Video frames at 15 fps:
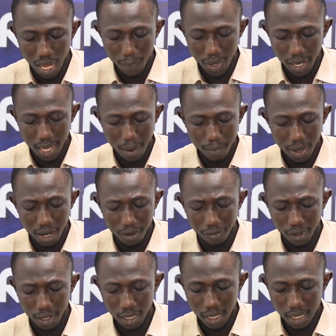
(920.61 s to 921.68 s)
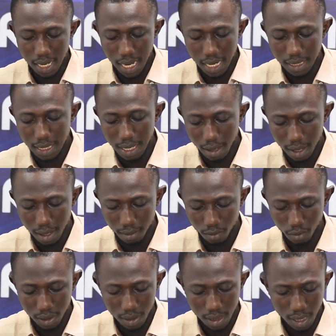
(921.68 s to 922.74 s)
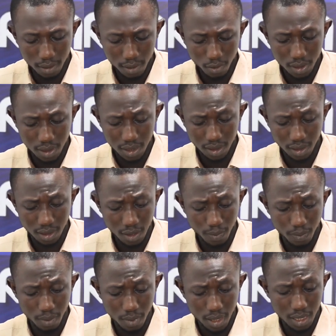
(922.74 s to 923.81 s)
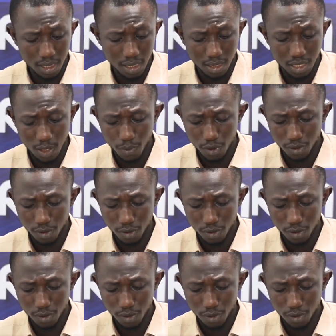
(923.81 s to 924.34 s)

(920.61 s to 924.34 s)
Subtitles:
Arminia Bielefeld with 16 in the 16th